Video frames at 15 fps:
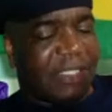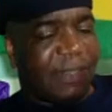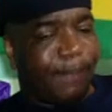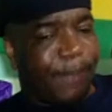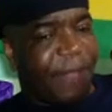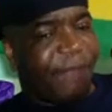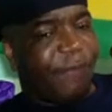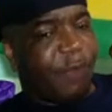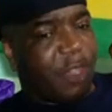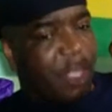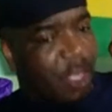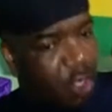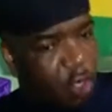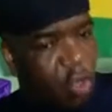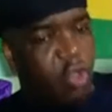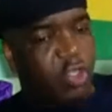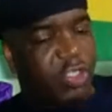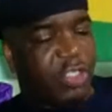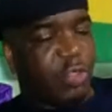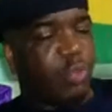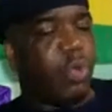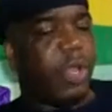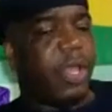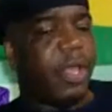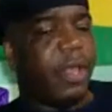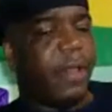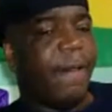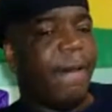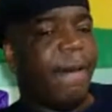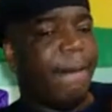pay for the clothes you wear,
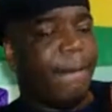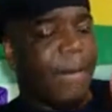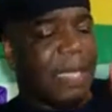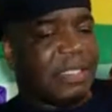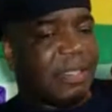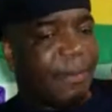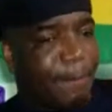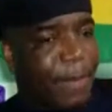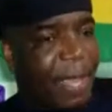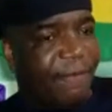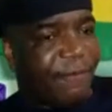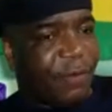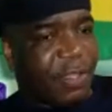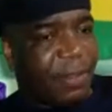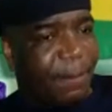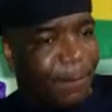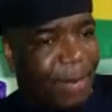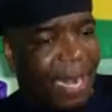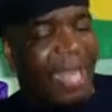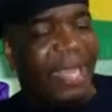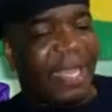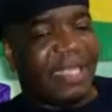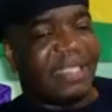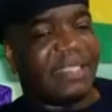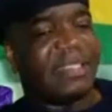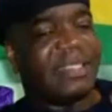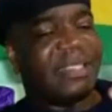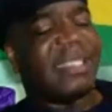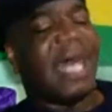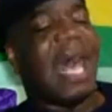must pay for the blankets
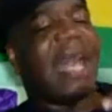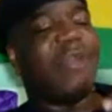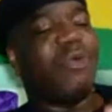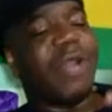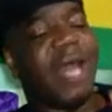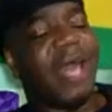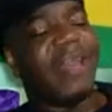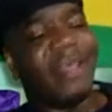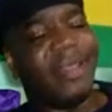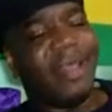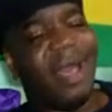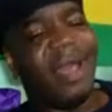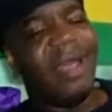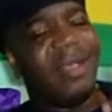dzanorarira